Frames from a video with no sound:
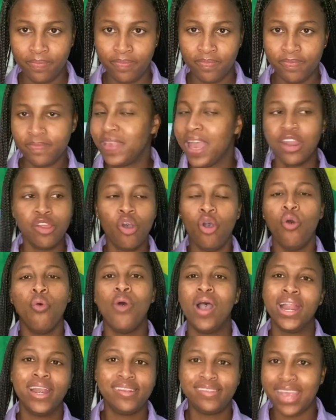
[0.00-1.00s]
That don't
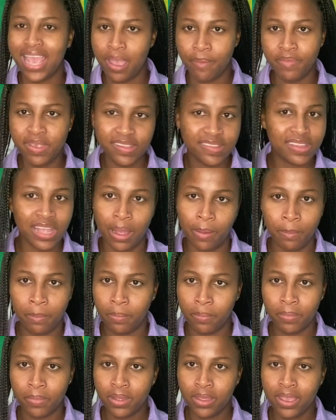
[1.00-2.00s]
one time this happened.
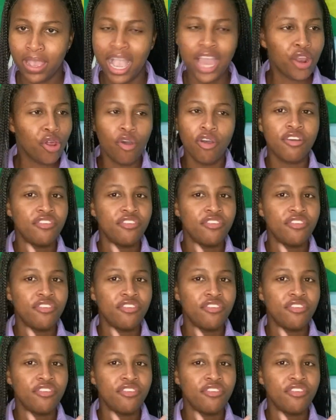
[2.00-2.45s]
I don't